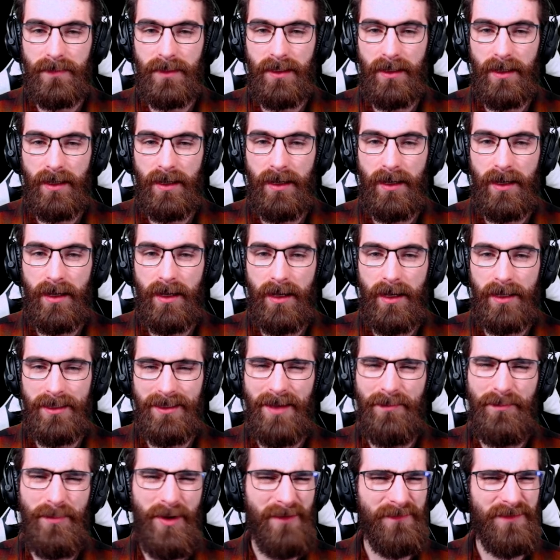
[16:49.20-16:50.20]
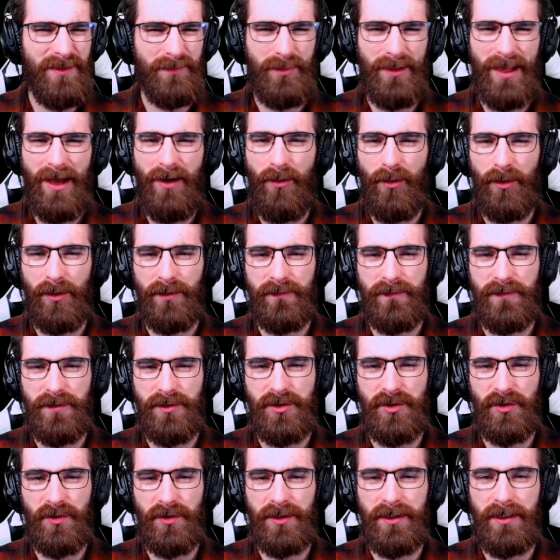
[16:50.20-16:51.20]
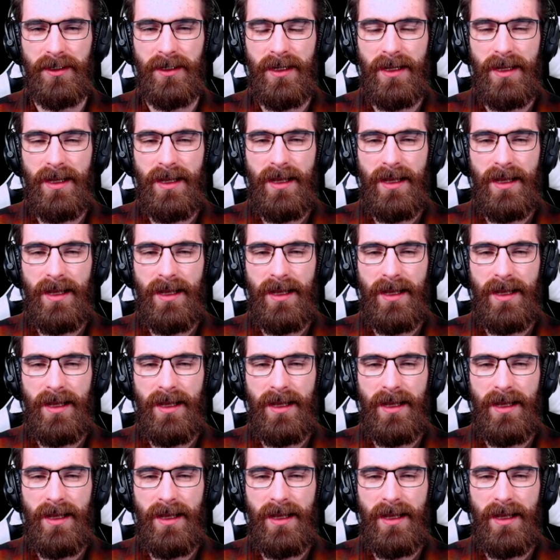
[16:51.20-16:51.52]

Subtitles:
Above the Plowhorn for sure.